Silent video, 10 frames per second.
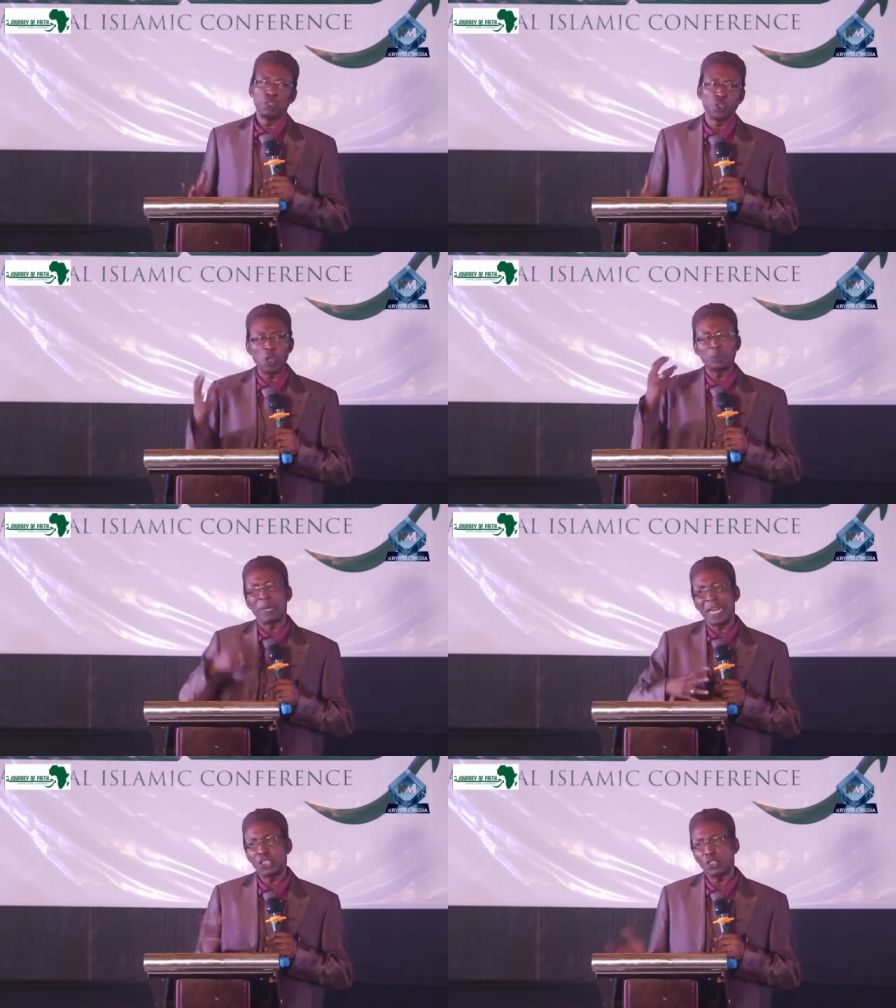George
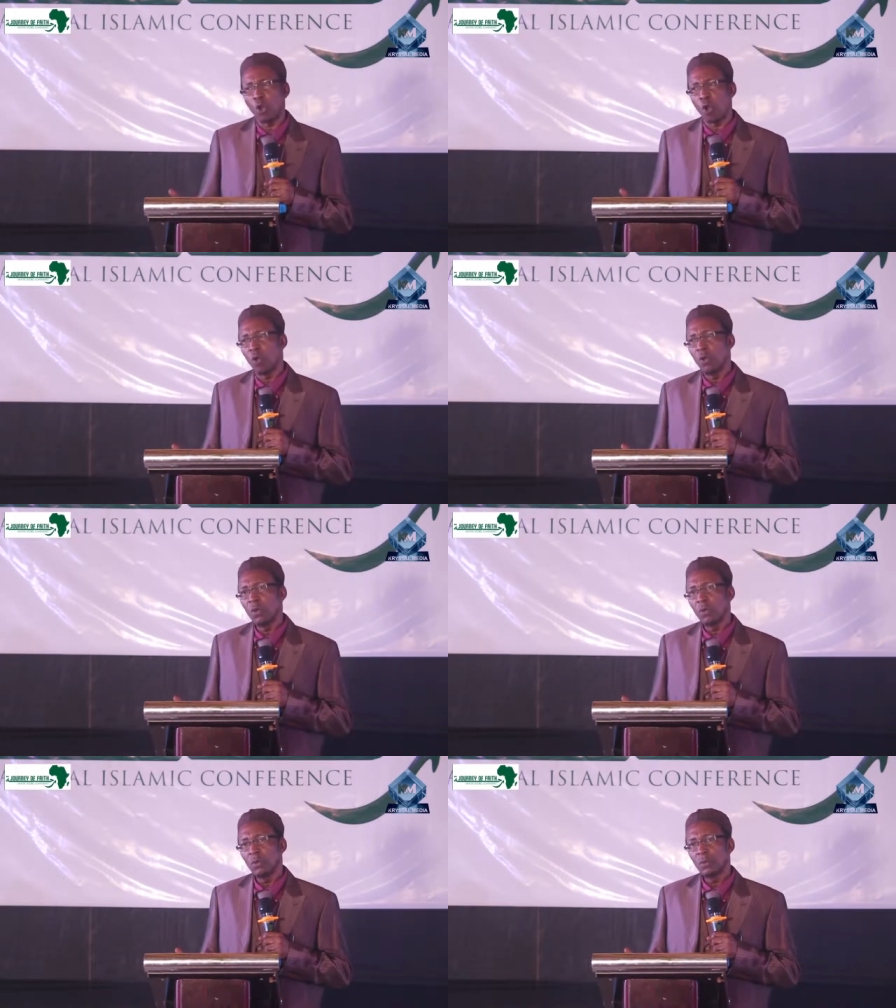Bernard Shaw,
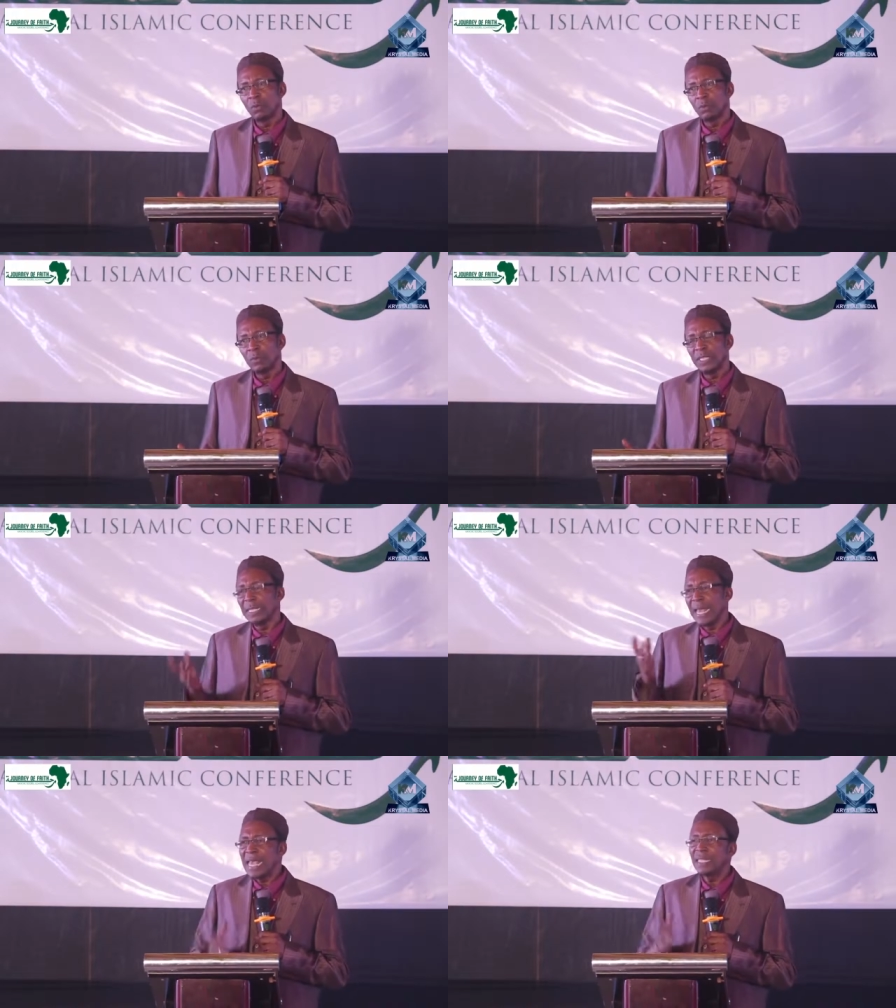in
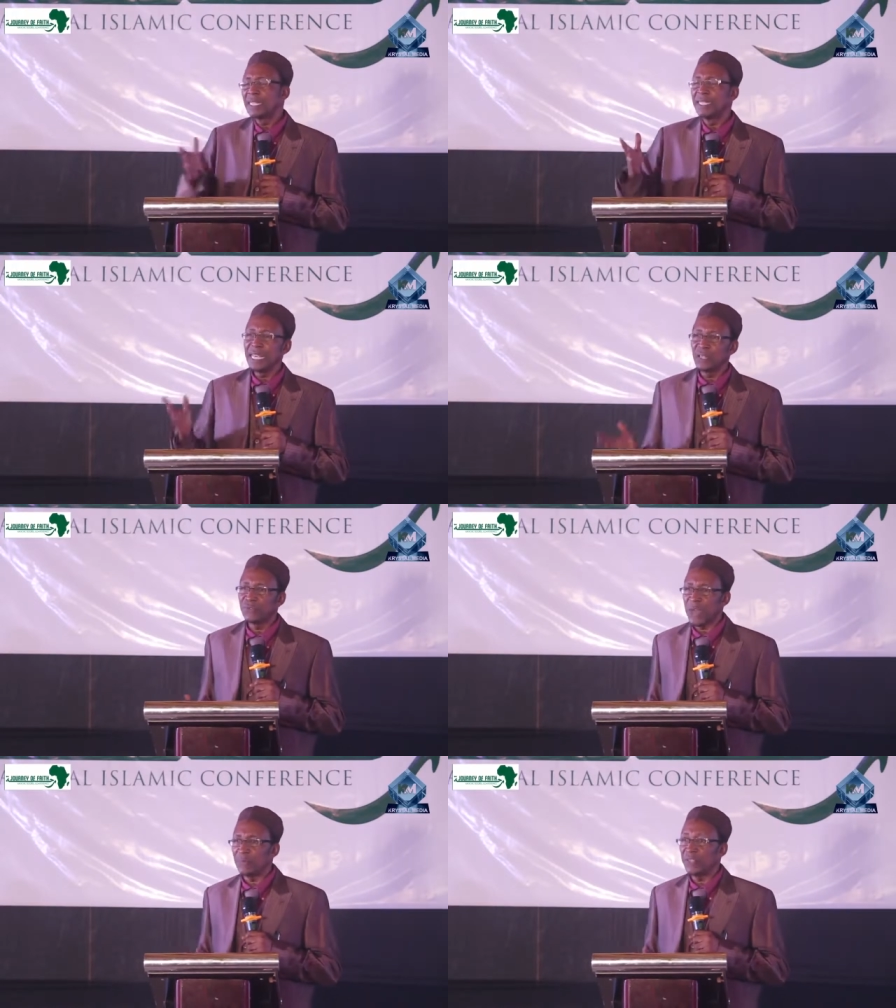
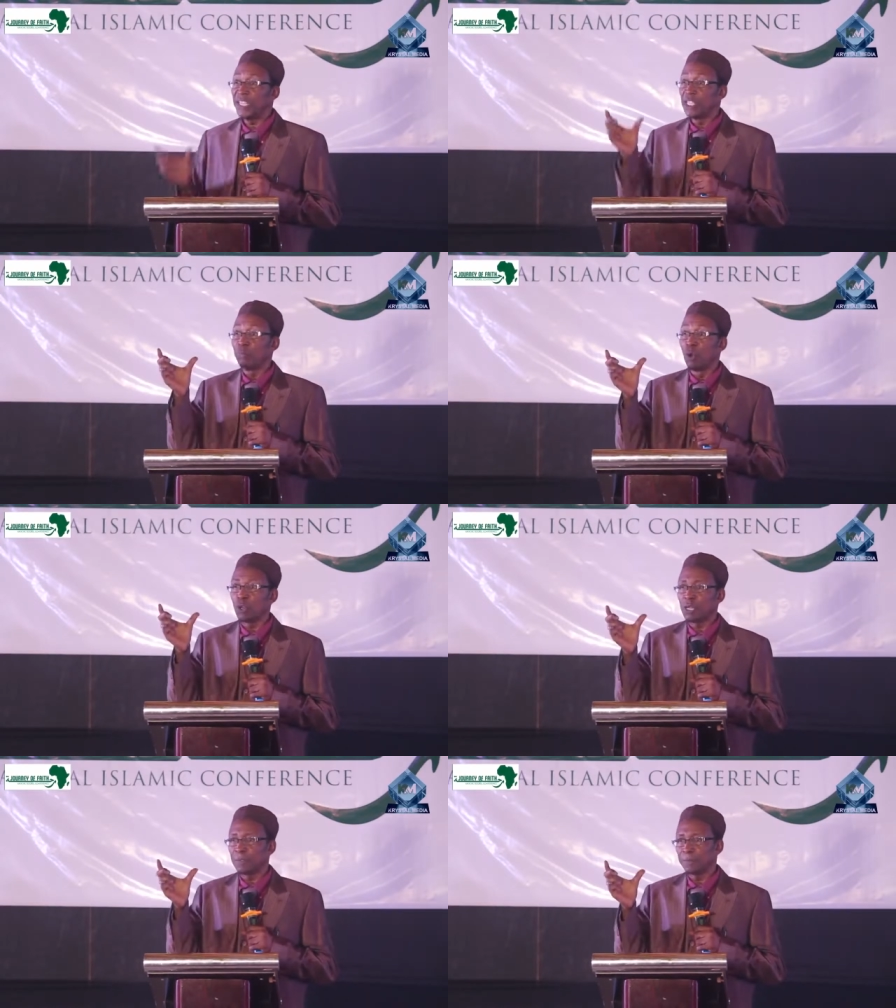1885, in his
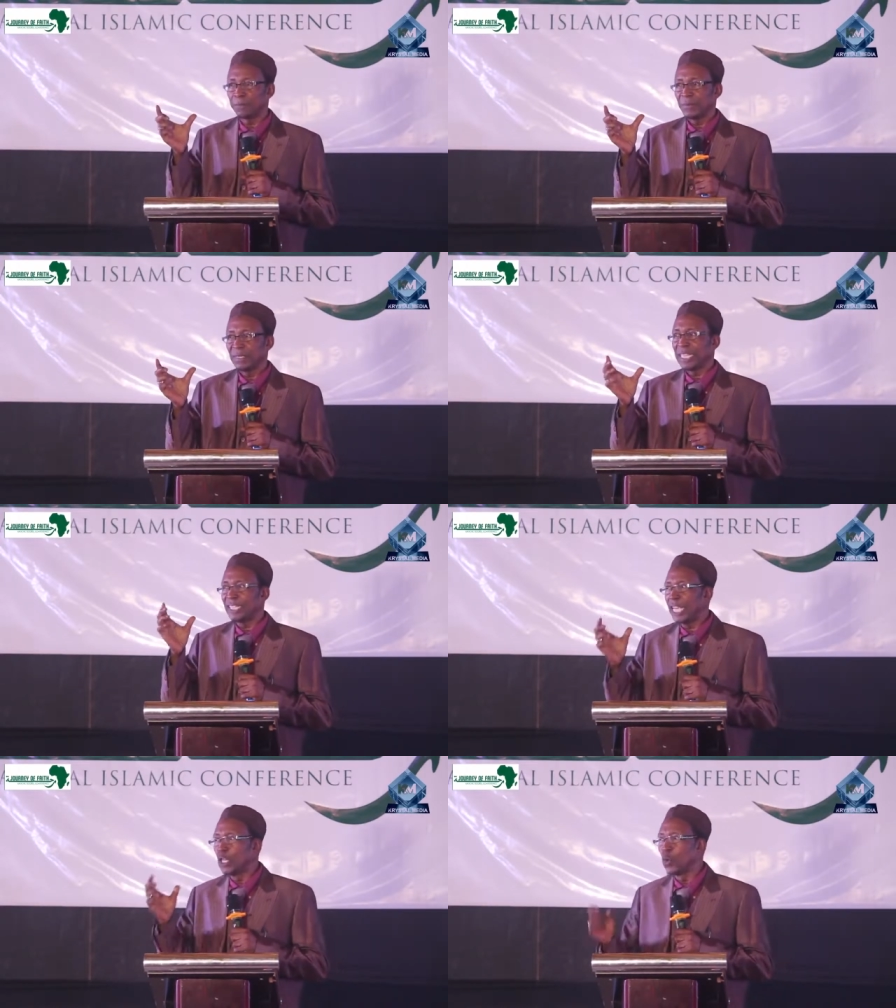book, The
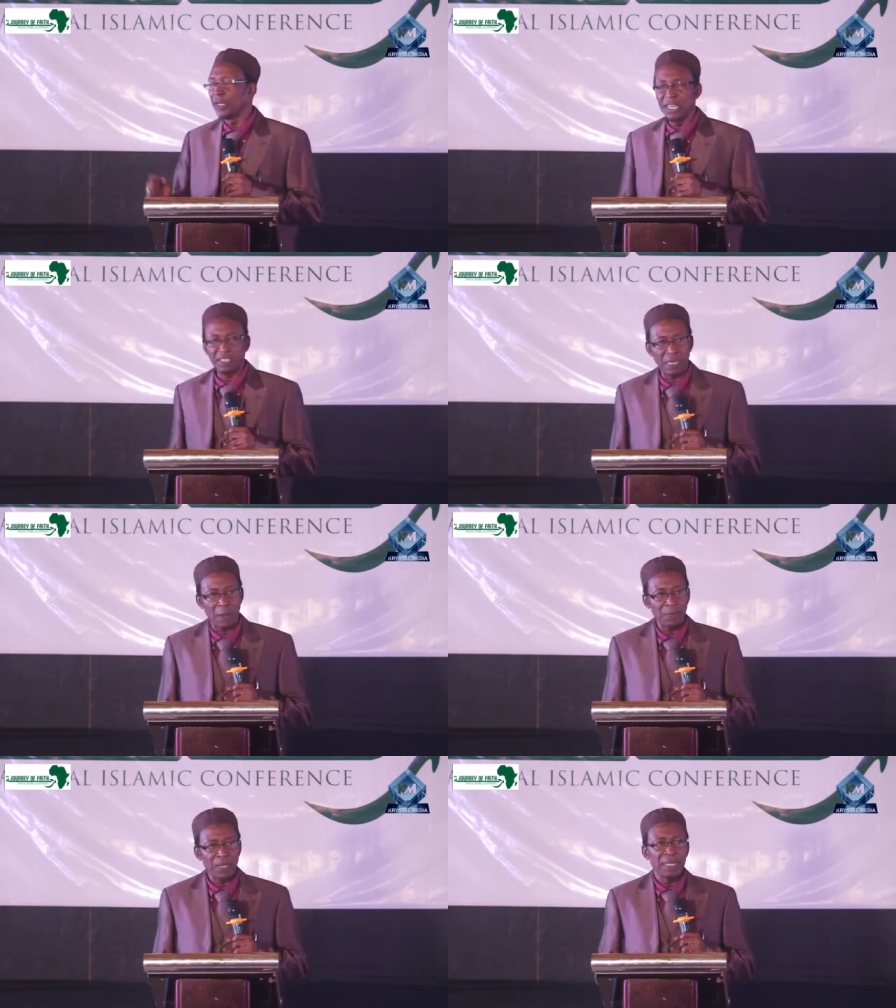Genuine
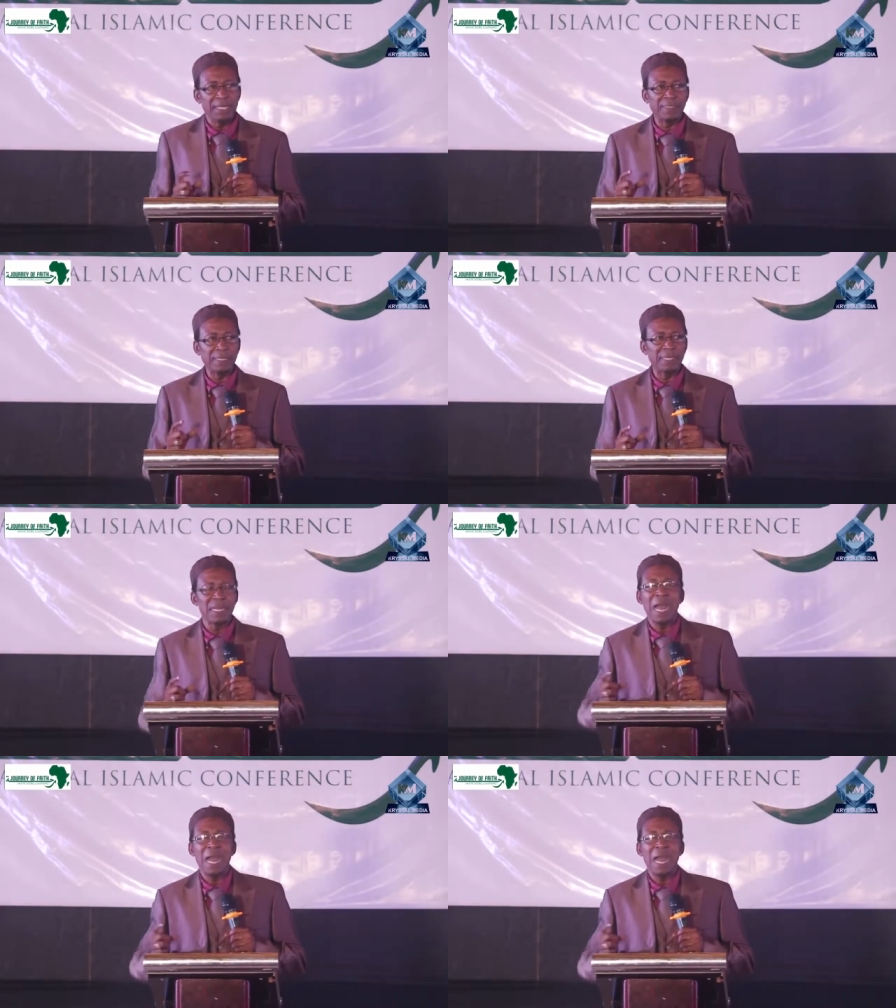Islam, he said,